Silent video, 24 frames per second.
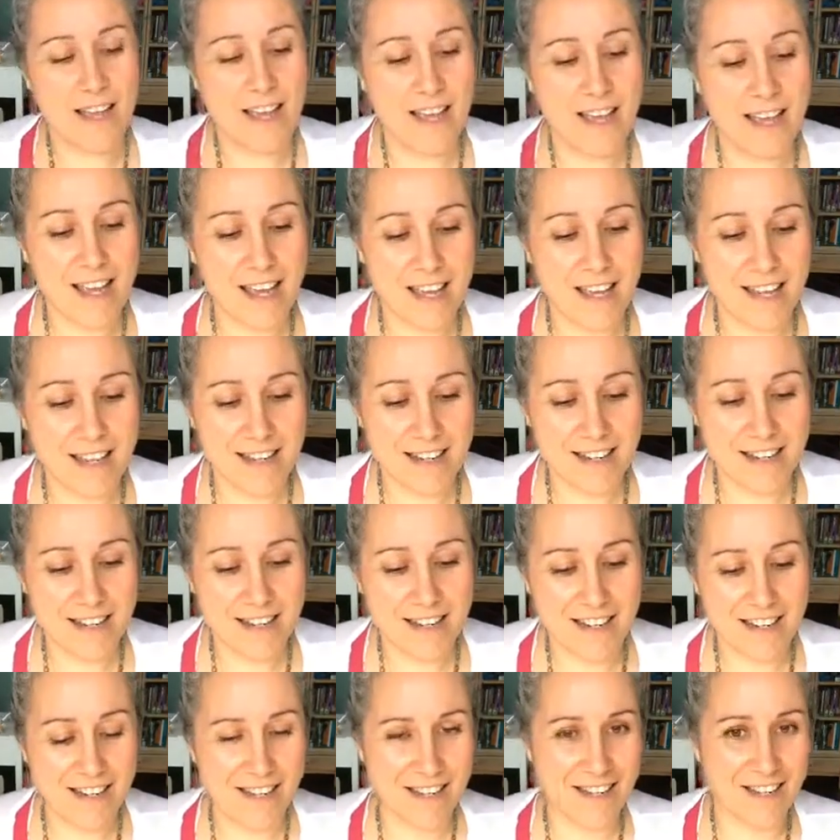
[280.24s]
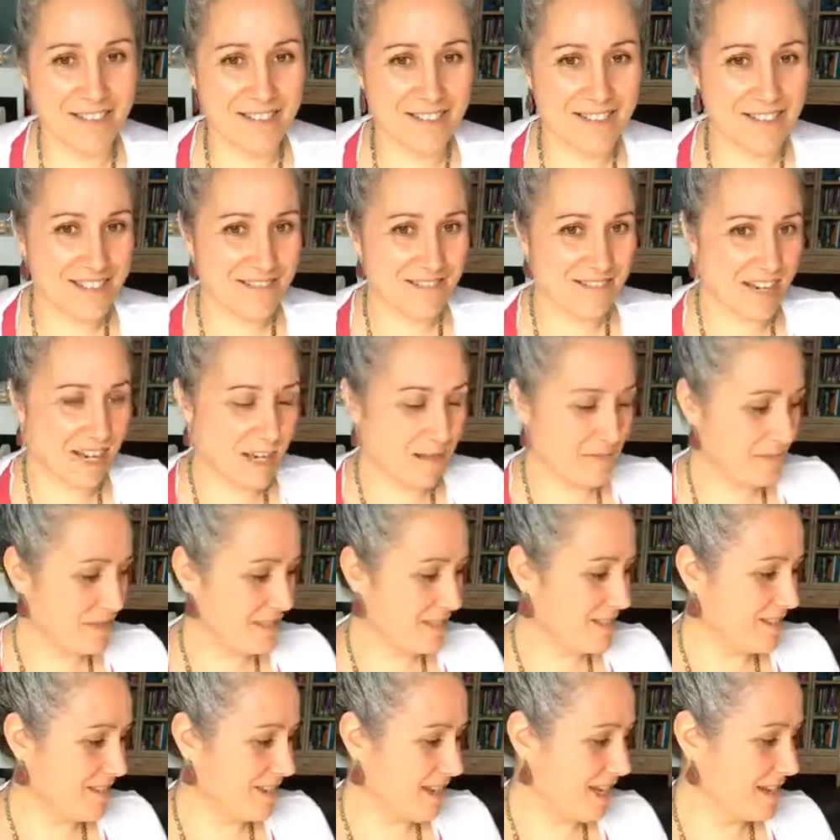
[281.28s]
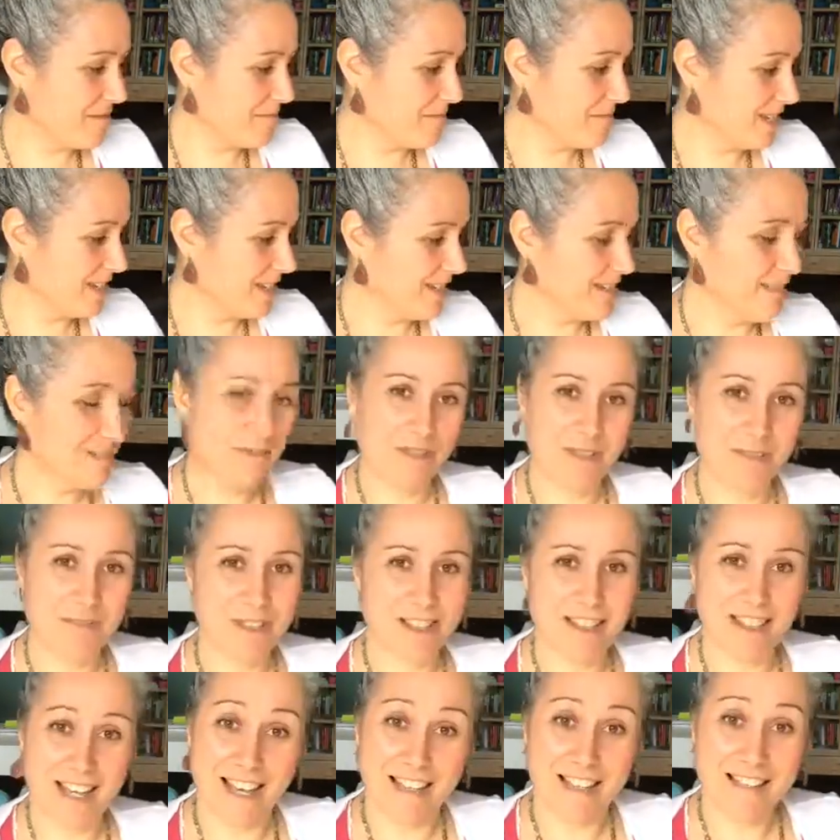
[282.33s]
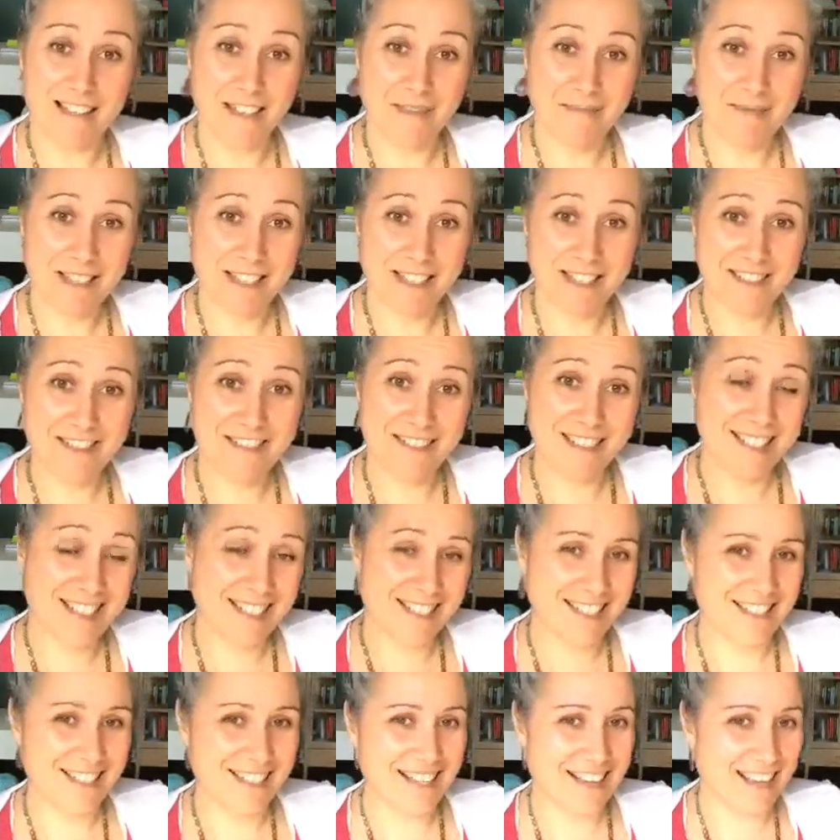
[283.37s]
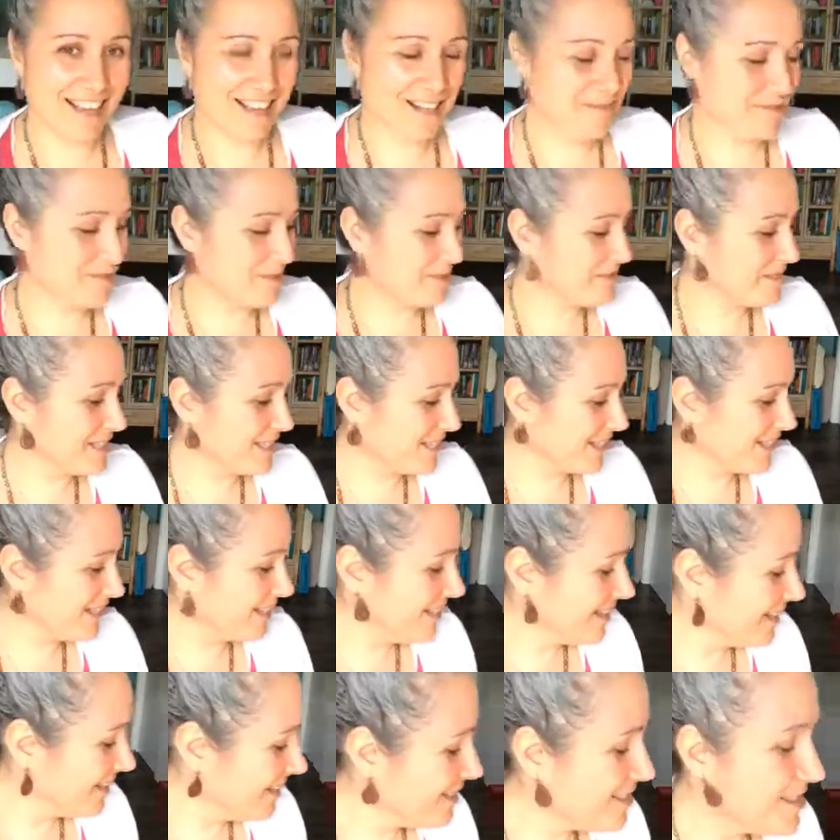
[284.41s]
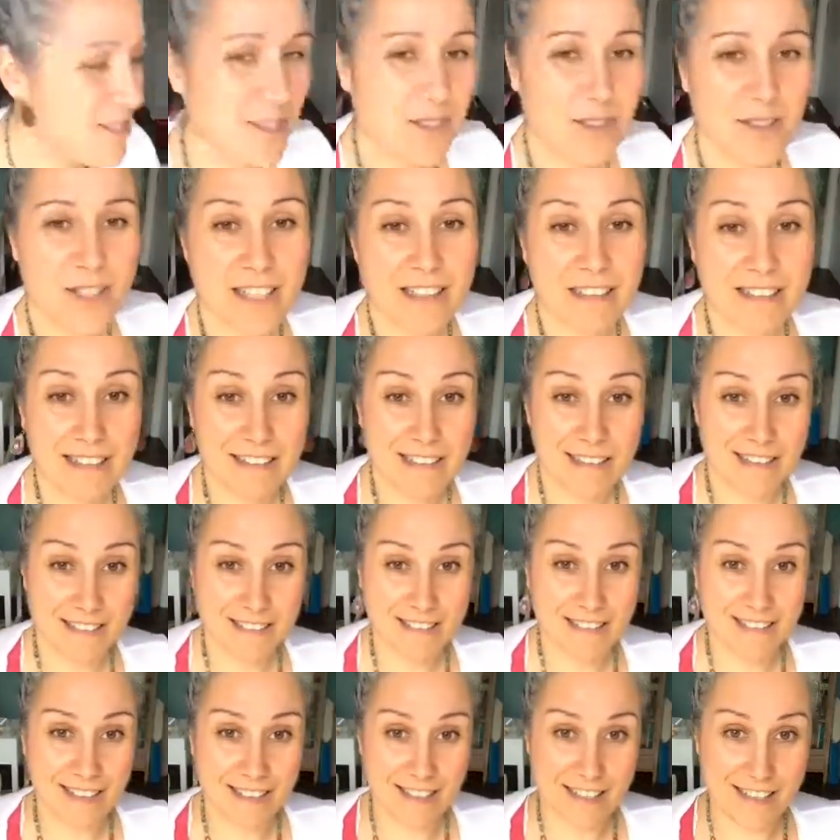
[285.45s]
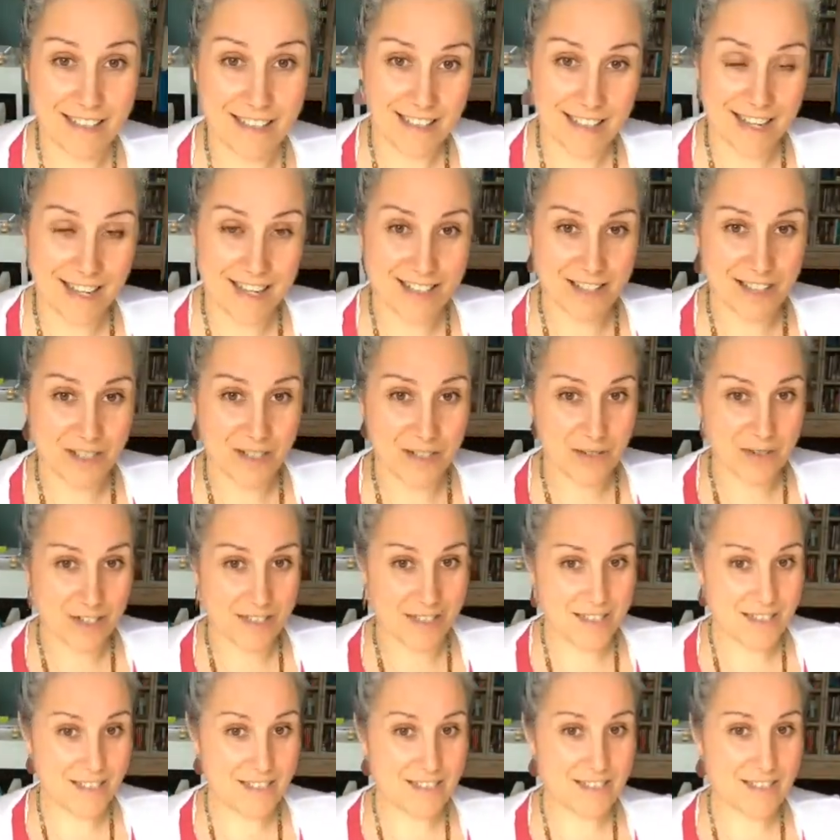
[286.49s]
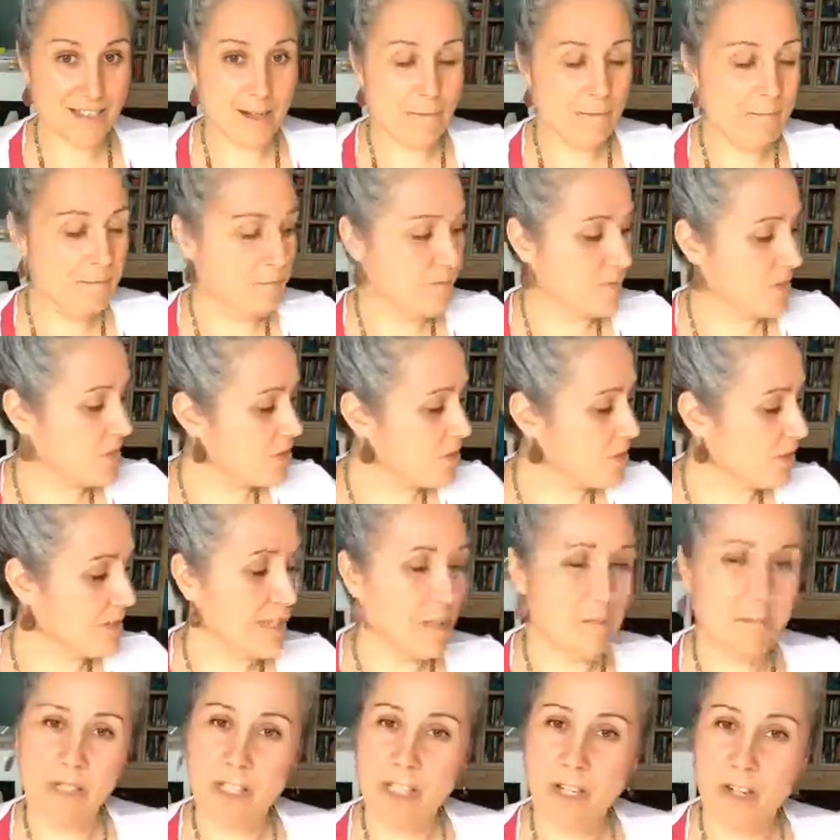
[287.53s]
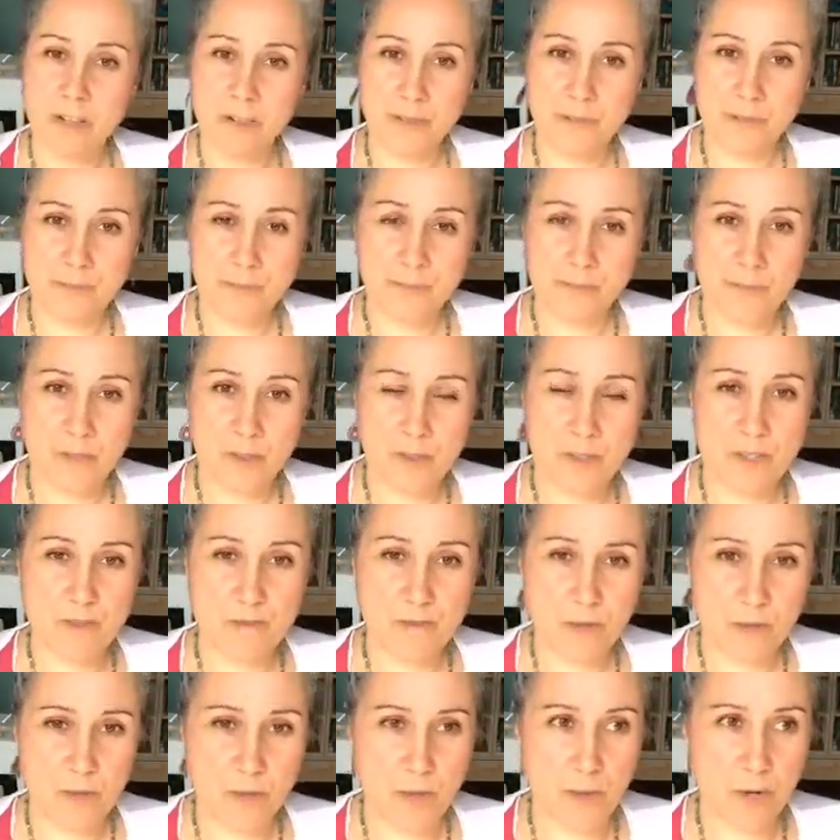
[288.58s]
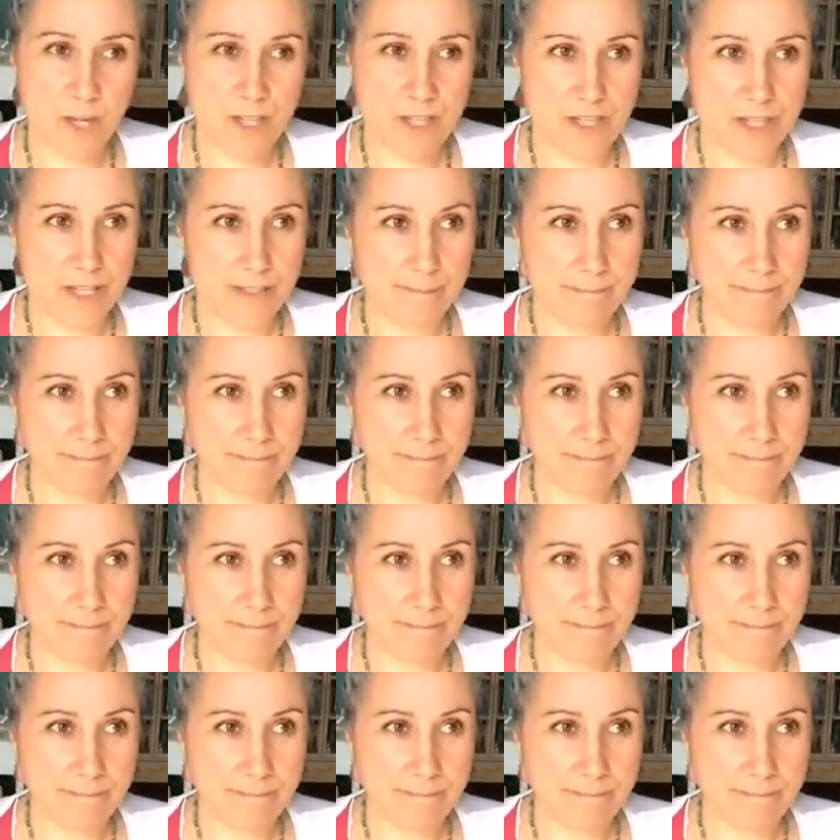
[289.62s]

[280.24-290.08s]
And it was right beside me from the last time I did readings. I hadn't moved it. So clearly they had to join us. So let me know, those of you who are watching,